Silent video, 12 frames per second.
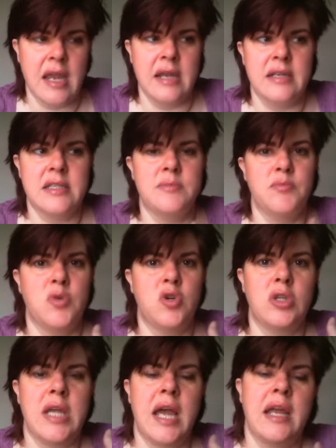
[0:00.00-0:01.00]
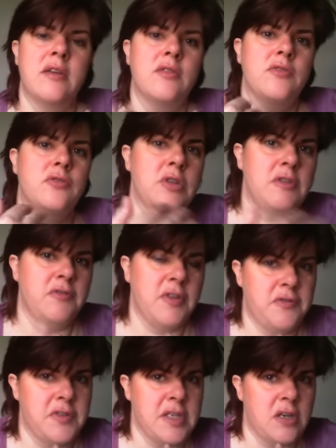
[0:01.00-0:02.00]
it's more like
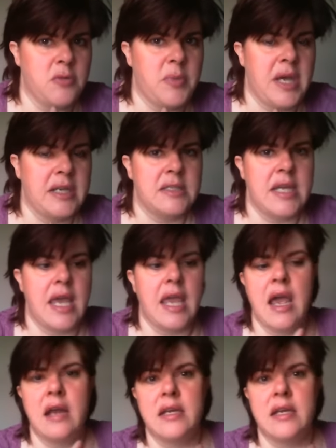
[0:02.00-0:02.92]
350 on a bad day,